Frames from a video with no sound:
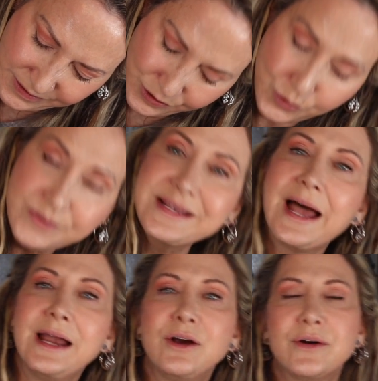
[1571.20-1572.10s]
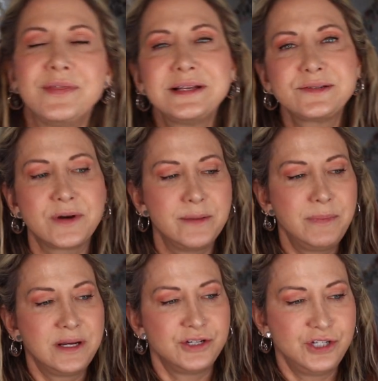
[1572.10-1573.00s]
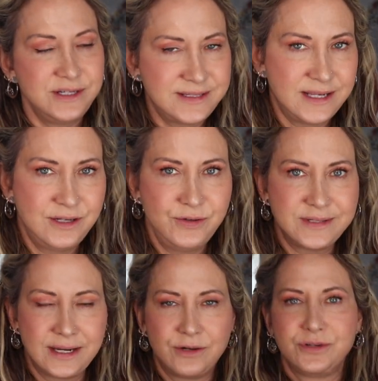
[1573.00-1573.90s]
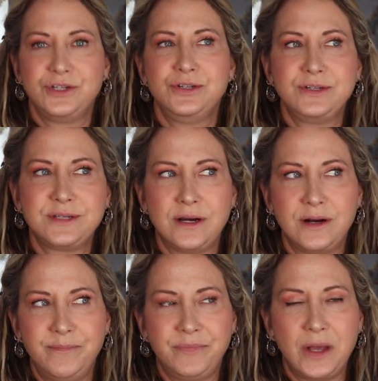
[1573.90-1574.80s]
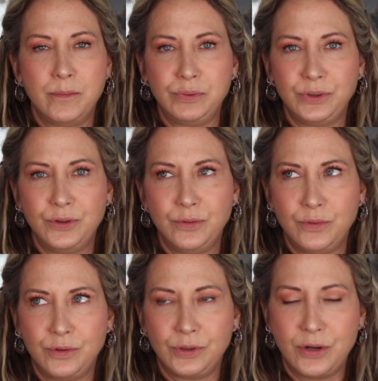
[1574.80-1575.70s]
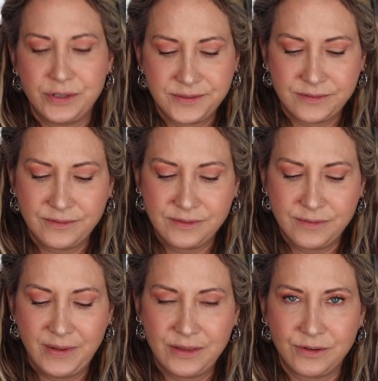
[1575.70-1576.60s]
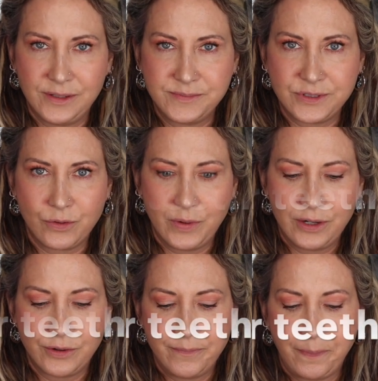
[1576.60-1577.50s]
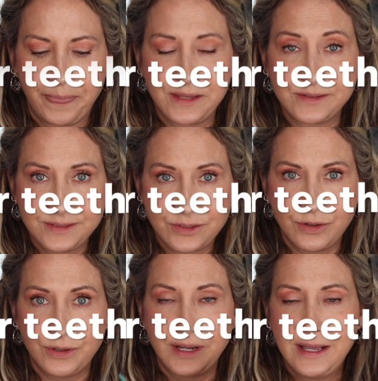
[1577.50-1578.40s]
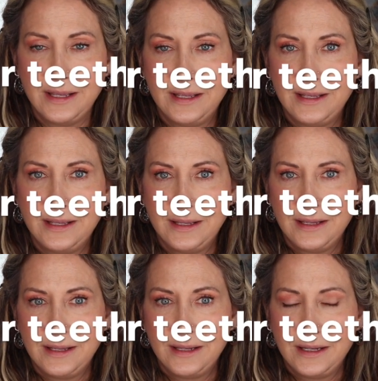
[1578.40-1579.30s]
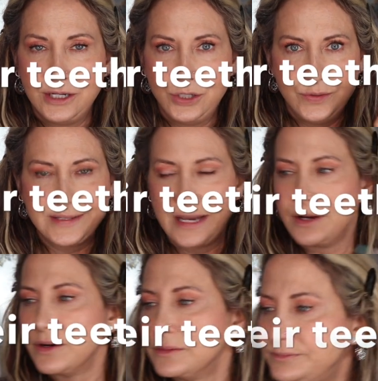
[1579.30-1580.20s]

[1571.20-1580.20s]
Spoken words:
News Anchor. That's right, because she said news anchors use a blue gloss to make their lips look whiter. So this is called News Anchor.